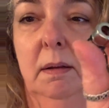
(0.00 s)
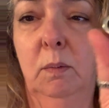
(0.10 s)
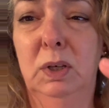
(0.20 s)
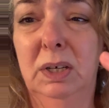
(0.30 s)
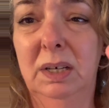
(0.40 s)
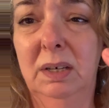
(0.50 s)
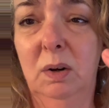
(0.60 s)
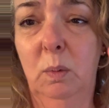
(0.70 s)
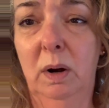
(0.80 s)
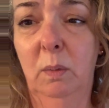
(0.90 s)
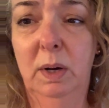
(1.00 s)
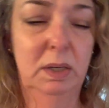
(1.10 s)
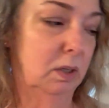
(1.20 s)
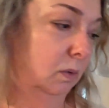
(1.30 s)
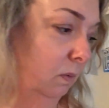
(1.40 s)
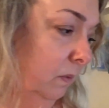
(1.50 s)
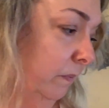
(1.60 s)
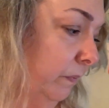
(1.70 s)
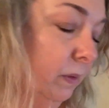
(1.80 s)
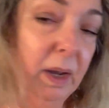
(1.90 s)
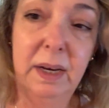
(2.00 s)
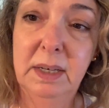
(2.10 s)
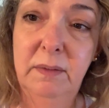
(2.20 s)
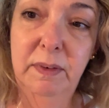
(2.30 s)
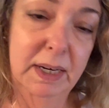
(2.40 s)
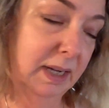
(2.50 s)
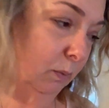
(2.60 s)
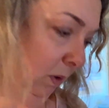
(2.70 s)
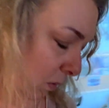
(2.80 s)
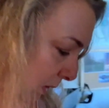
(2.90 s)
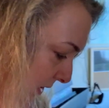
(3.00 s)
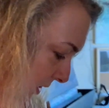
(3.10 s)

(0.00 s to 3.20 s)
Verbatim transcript: which I didn't know where it went to. I did find out where it went